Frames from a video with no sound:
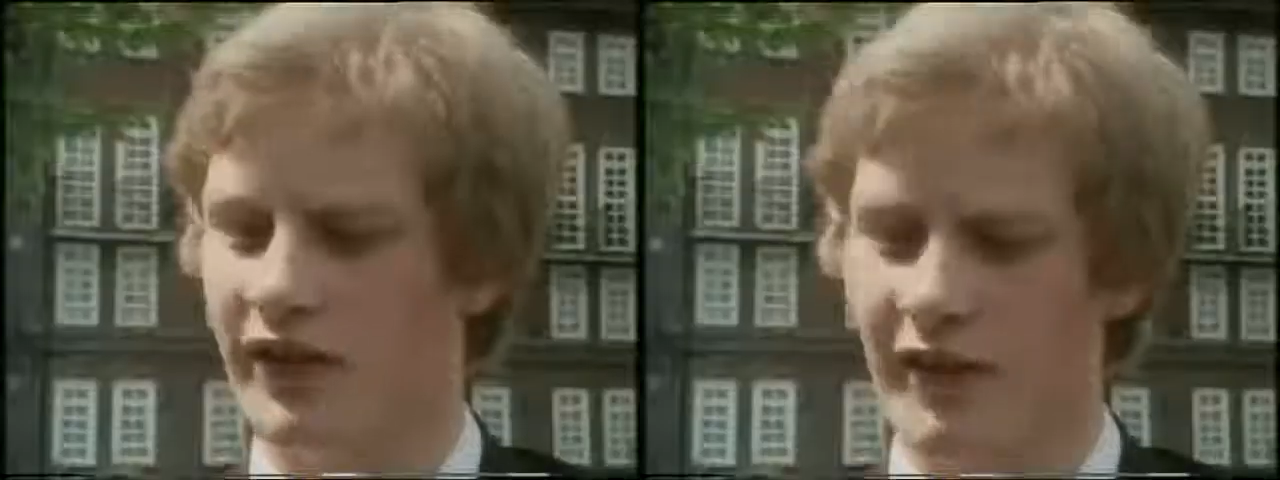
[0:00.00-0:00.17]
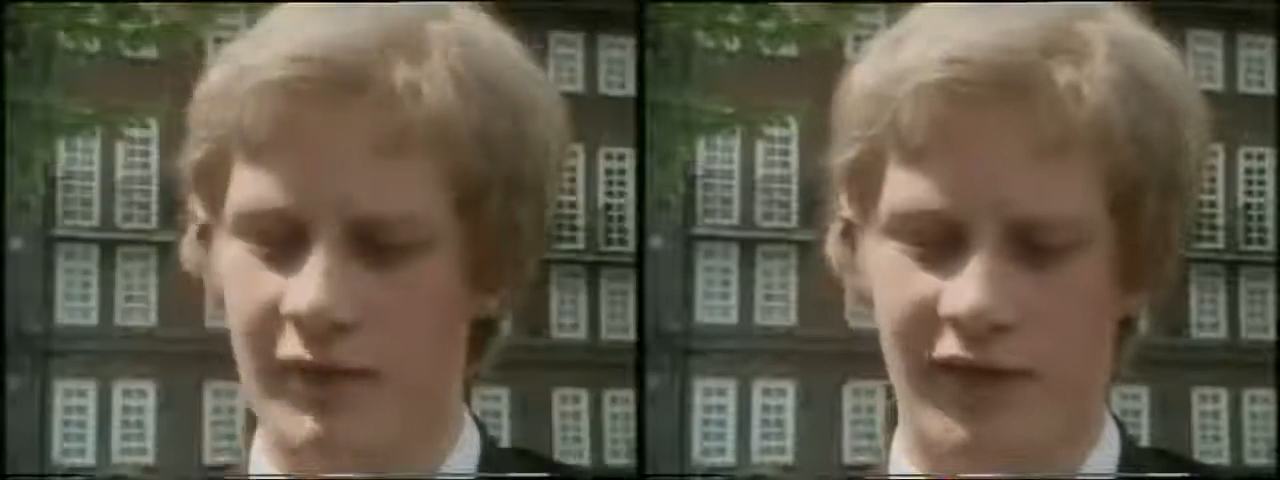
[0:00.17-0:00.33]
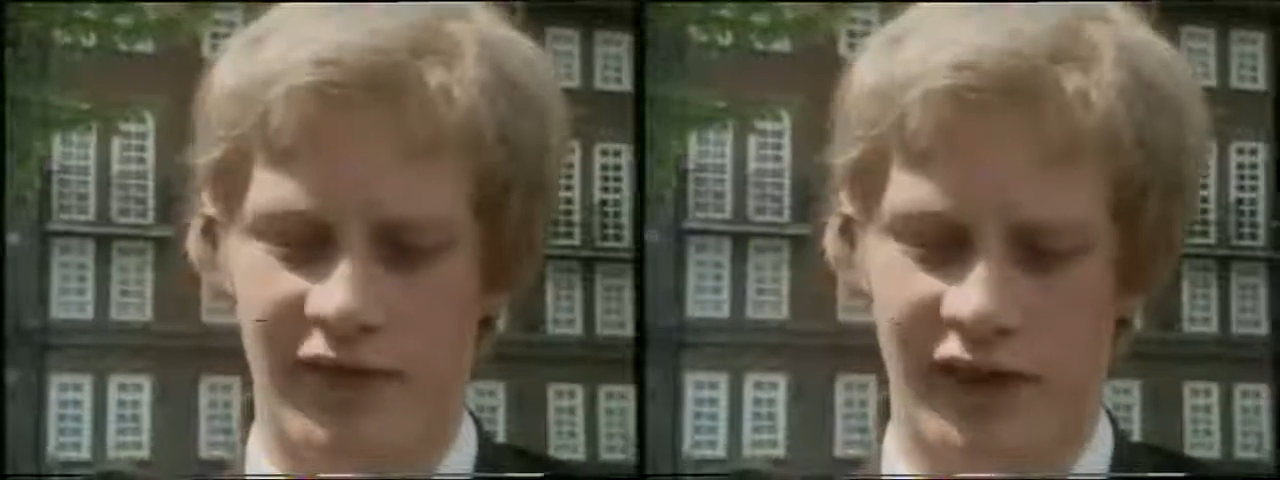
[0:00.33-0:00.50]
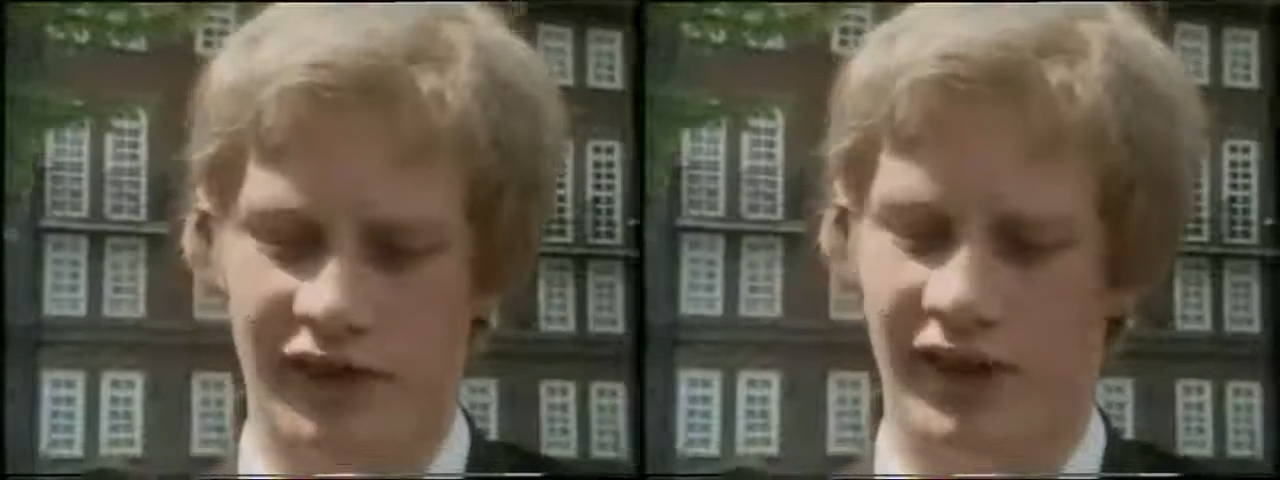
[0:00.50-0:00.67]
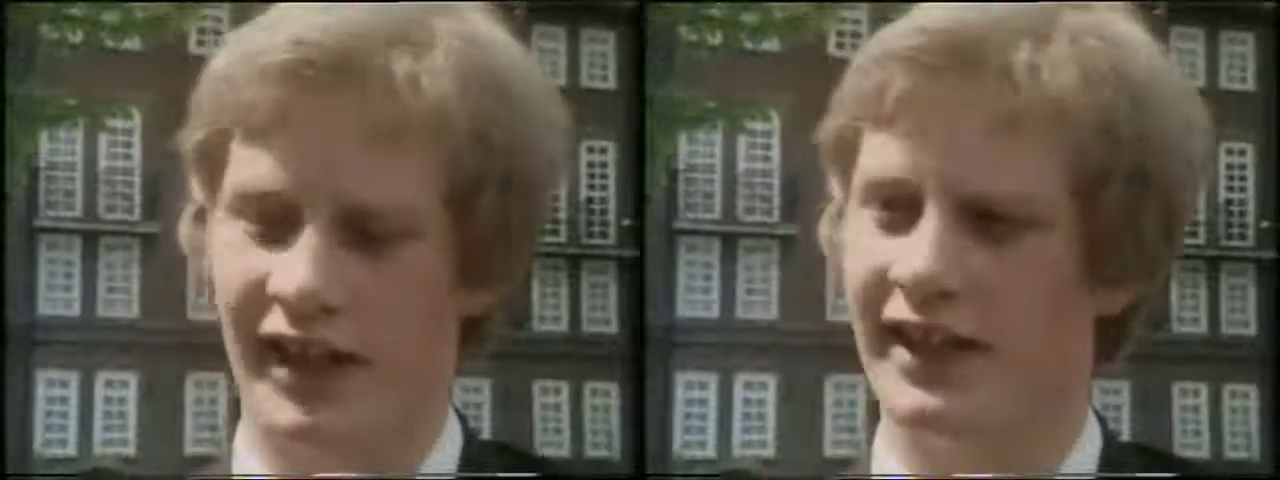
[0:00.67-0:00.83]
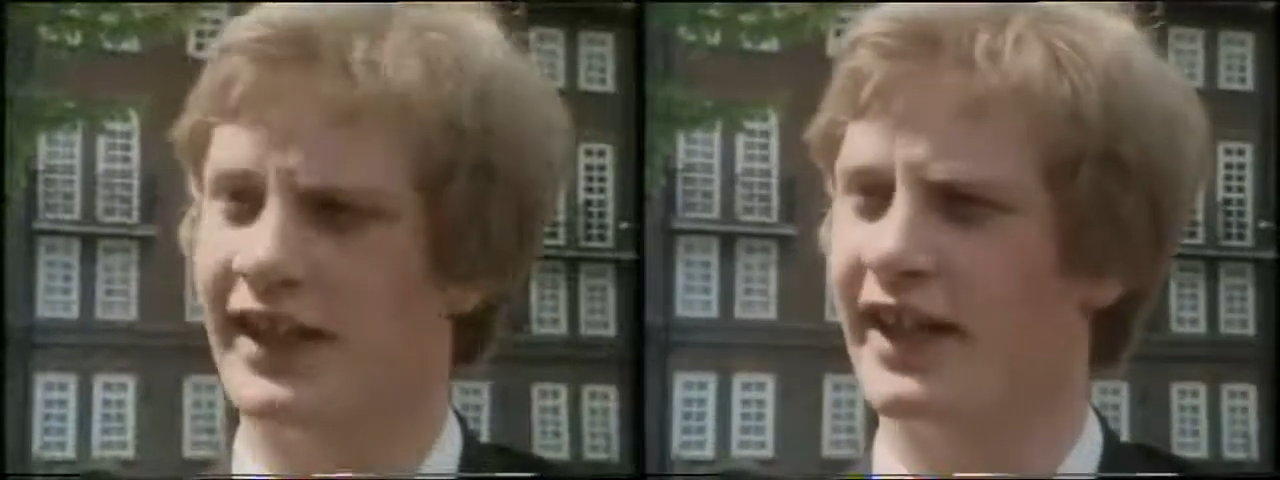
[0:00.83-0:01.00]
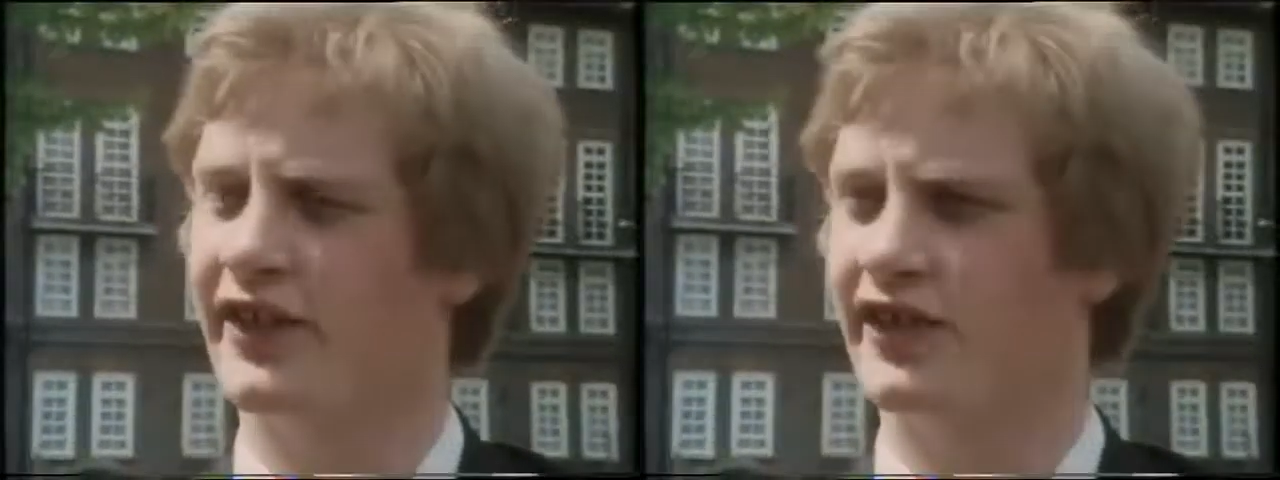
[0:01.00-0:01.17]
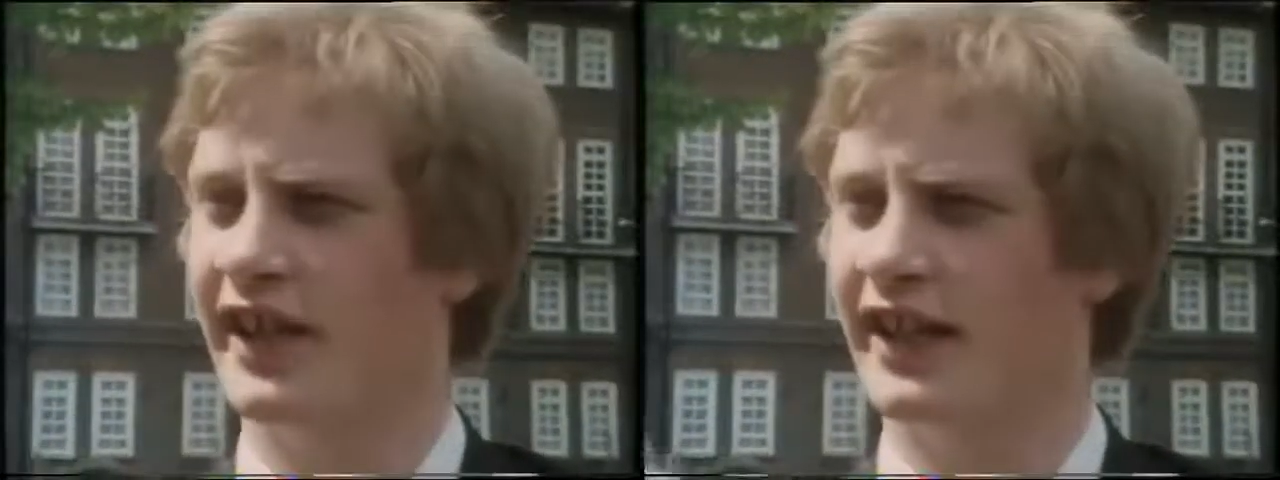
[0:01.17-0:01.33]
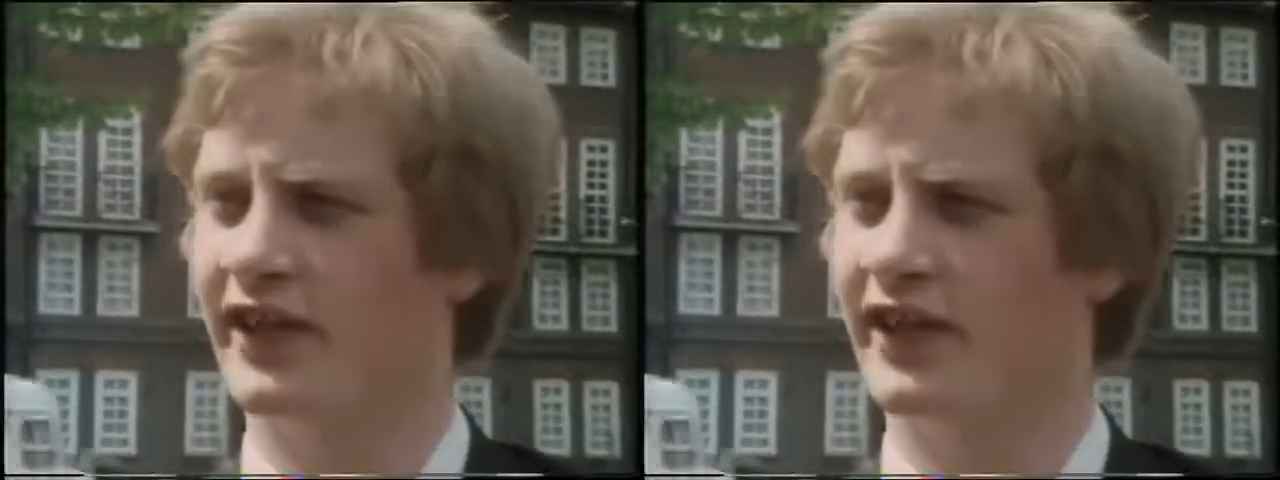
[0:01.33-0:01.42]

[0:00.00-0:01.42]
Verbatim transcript: everyone thinks that in the East End